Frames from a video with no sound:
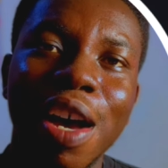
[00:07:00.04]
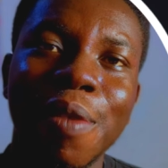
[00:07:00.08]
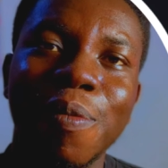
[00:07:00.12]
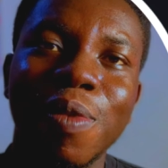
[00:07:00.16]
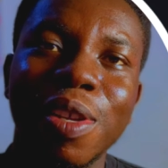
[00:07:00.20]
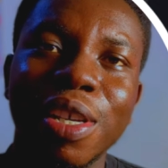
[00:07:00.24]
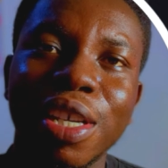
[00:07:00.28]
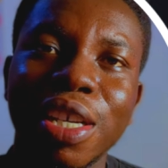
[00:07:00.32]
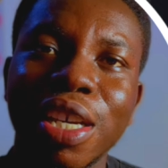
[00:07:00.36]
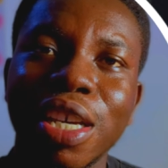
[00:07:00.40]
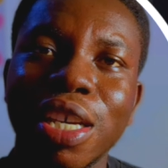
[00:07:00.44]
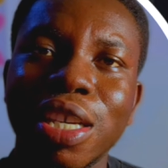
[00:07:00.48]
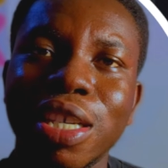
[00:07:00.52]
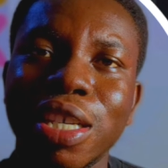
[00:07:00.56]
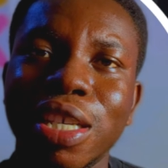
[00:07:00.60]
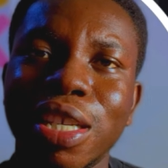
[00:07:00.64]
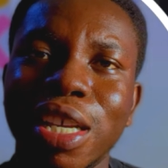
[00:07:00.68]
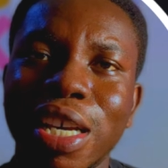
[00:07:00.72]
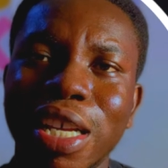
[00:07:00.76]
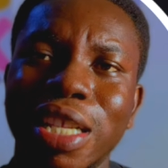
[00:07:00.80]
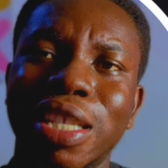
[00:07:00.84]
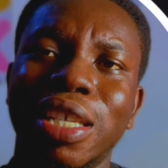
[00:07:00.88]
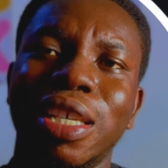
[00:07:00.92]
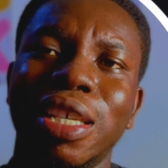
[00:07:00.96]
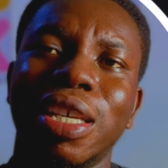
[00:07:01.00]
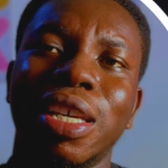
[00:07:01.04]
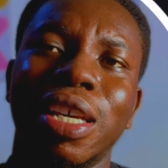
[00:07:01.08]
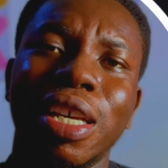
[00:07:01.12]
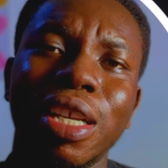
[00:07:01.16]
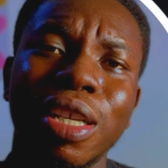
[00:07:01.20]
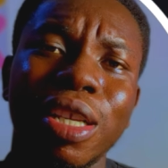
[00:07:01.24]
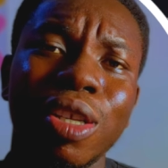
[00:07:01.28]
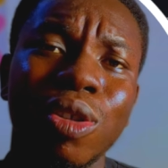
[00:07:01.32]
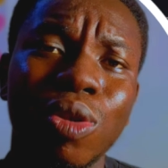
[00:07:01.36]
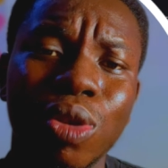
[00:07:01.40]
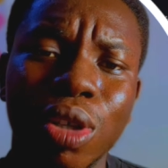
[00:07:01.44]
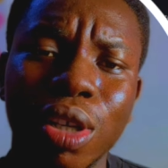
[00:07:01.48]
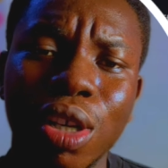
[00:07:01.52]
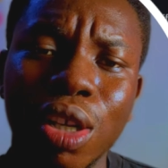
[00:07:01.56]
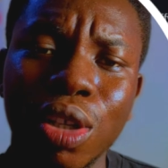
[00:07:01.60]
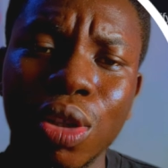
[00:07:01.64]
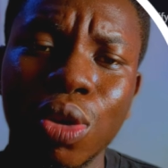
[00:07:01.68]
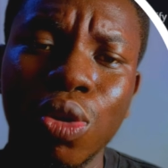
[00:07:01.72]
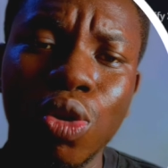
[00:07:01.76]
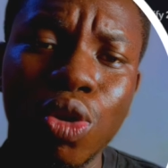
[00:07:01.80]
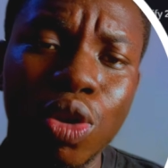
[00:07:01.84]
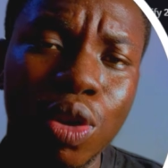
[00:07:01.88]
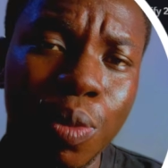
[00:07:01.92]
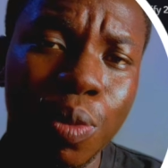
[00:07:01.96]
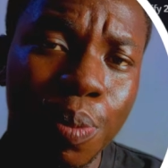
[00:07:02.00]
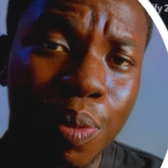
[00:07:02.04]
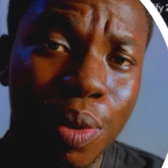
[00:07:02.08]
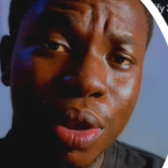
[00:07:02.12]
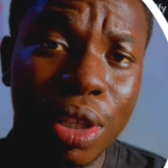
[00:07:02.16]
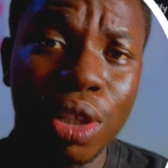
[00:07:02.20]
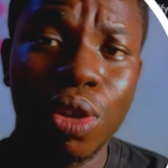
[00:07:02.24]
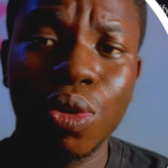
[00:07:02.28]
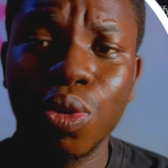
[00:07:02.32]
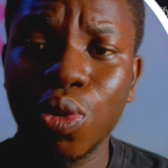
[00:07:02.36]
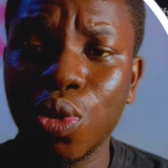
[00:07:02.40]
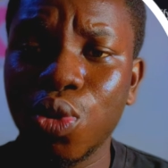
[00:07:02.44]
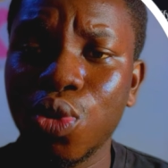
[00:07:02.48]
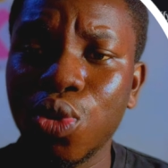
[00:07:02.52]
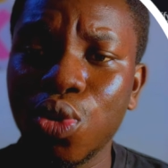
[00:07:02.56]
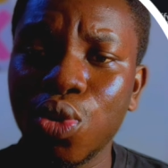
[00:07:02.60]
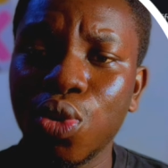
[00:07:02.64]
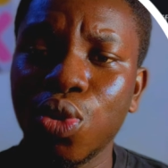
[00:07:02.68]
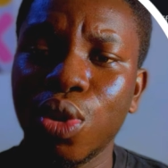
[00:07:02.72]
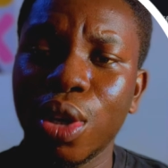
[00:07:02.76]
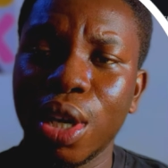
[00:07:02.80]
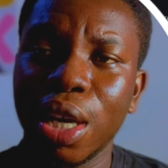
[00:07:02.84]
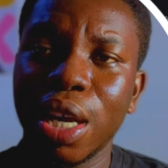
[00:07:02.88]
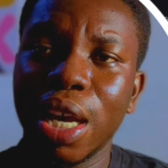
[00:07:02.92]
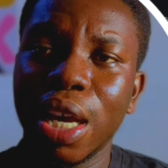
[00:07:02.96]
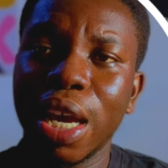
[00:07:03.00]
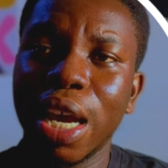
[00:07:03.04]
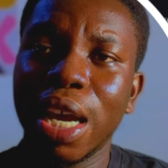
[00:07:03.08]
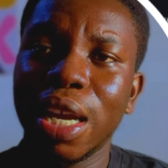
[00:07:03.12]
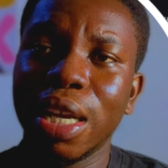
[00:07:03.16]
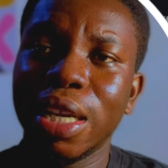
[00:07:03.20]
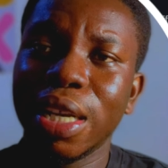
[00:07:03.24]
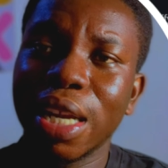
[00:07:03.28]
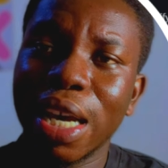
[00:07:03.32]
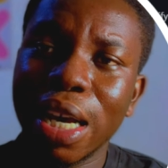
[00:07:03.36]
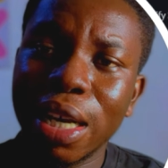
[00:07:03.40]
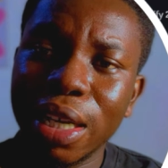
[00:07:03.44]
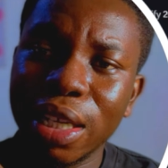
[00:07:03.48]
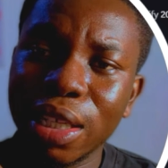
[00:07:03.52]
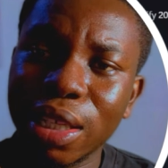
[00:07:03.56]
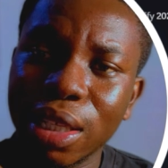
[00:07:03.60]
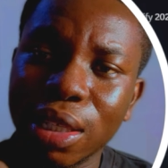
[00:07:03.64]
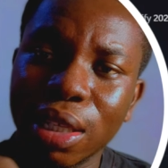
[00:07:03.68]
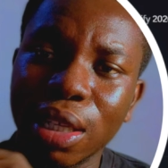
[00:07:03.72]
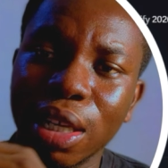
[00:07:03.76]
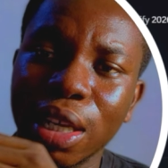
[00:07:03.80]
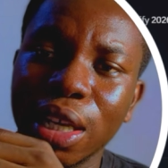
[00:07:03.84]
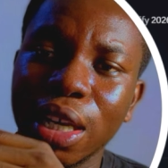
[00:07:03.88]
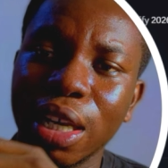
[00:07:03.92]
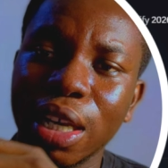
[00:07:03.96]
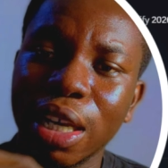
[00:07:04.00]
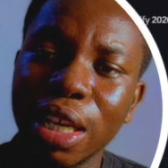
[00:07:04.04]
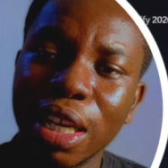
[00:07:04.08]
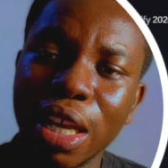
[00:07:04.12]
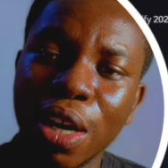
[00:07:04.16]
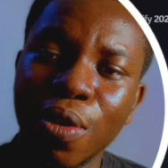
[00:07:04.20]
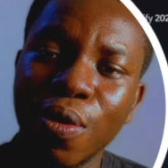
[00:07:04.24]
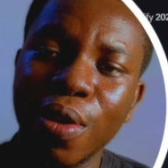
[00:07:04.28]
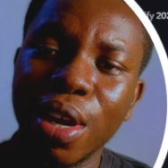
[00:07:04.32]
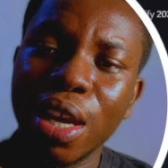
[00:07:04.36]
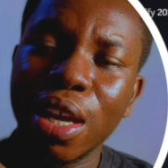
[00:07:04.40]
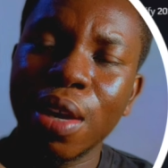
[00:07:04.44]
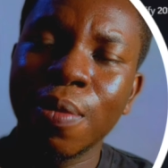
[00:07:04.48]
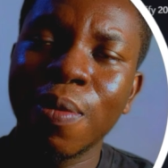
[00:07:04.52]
application, and it looks pretty cool and nice in a way.